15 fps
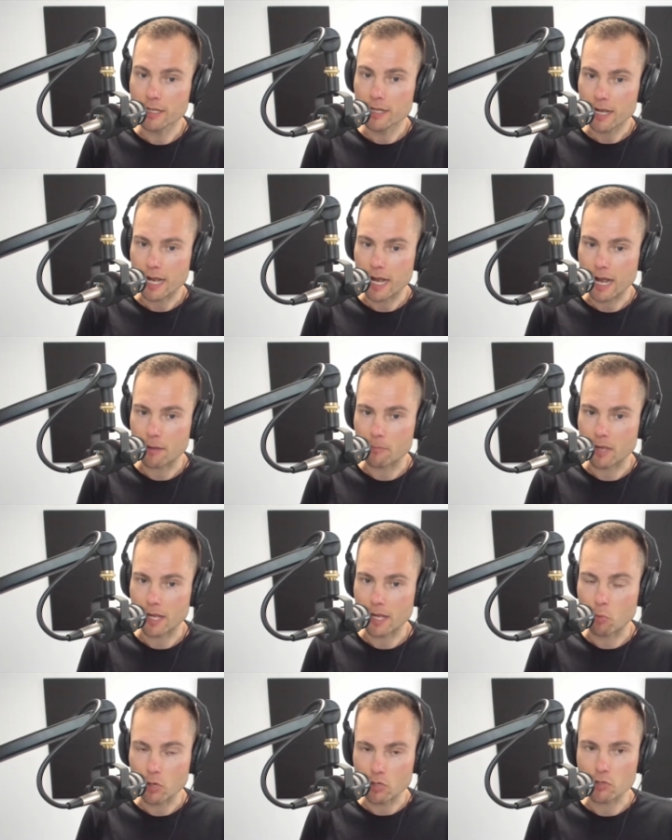um,
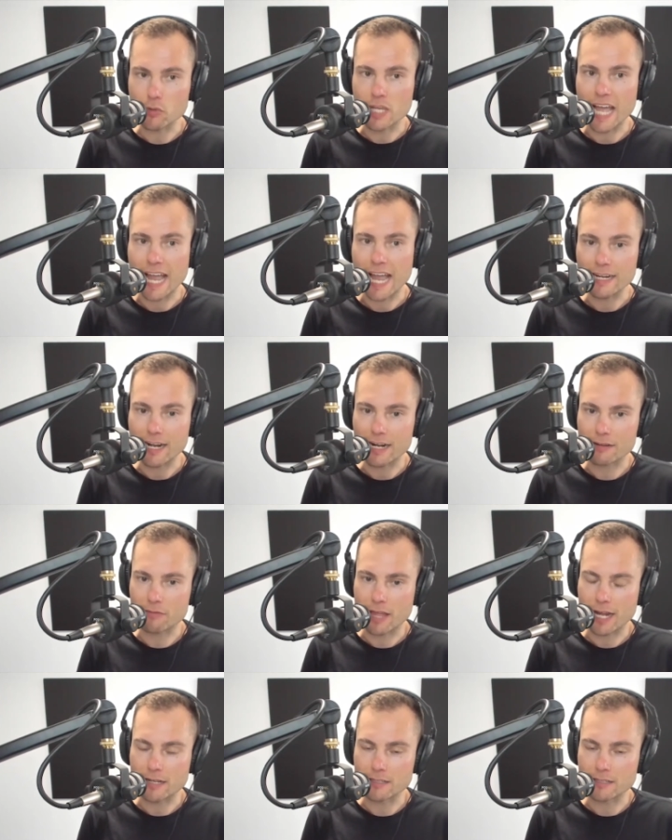and what you gain out of that